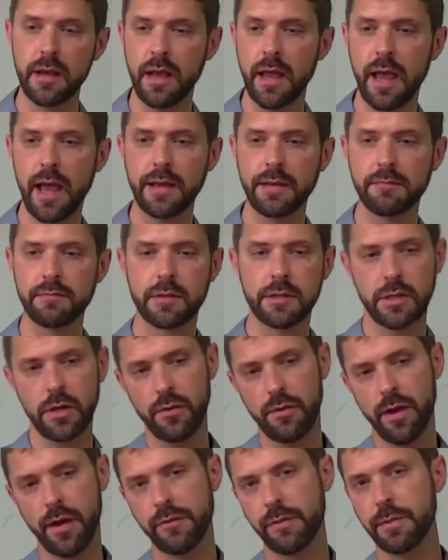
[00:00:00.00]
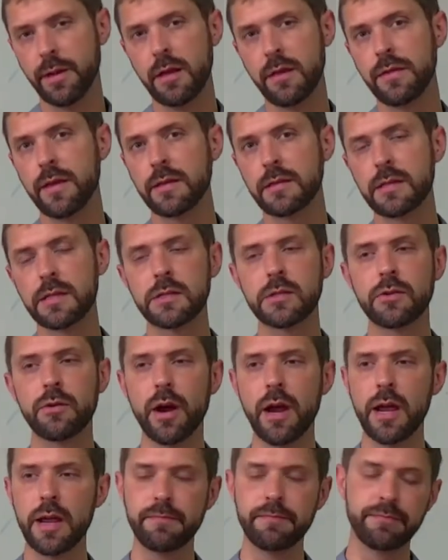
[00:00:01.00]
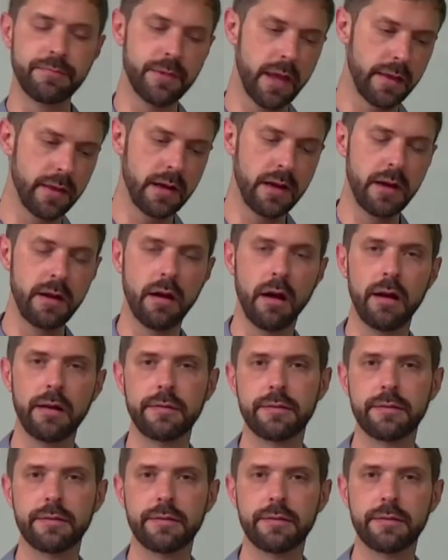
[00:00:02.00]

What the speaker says: And so everybody thinks he's great, and then he dies.